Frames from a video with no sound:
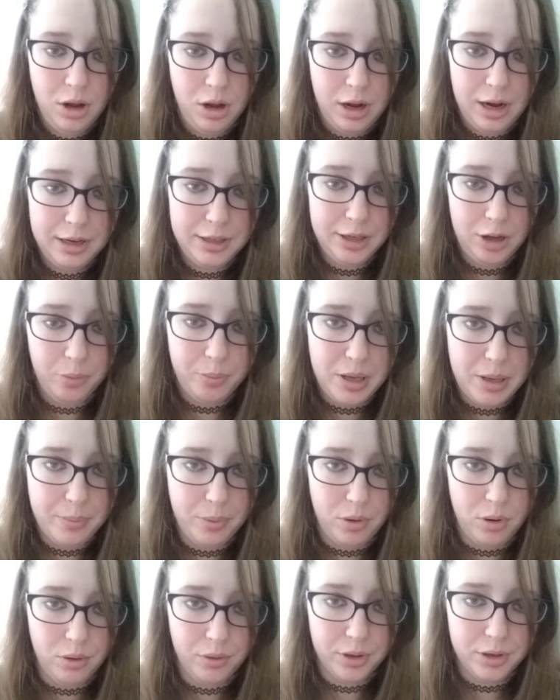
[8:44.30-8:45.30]
I tell people
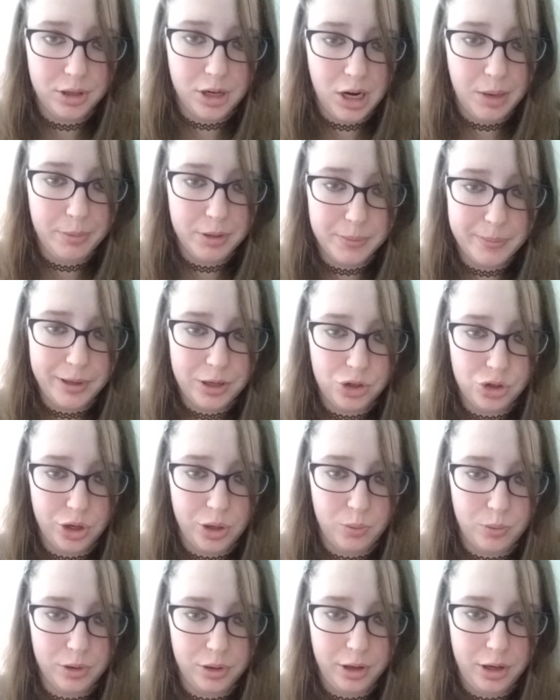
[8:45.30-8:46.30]
all the time, especially
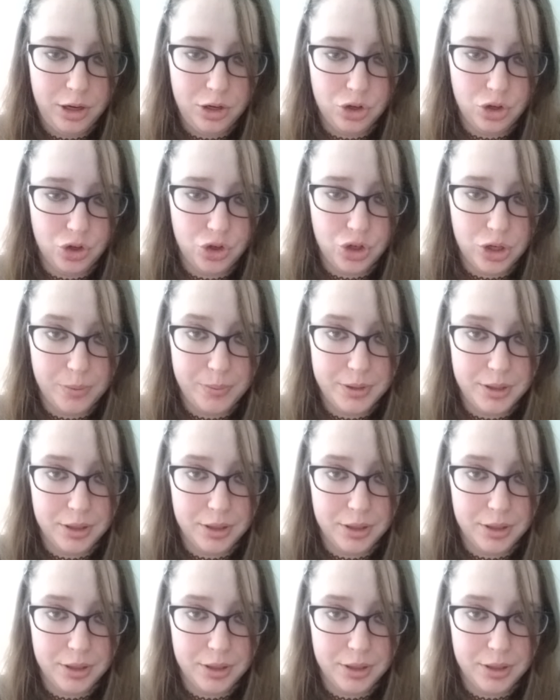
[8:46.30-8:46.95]
in relationships,